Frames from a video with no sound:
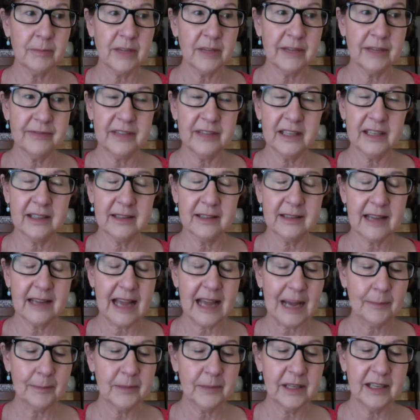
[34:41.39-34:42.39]
if
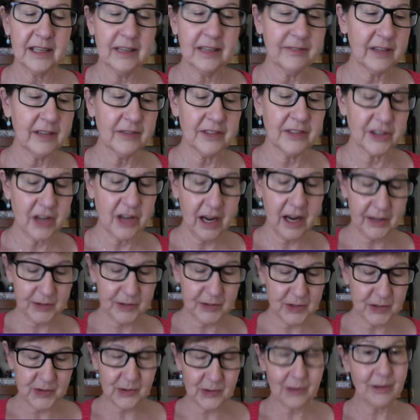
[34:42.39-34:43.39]
the
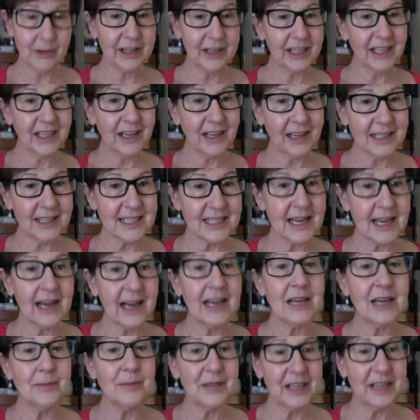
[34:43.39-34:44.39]
doctors were running on
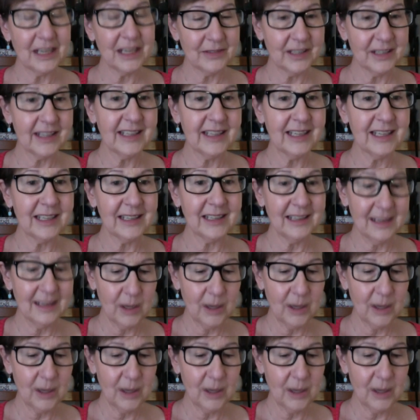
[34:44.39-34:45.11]
time and everything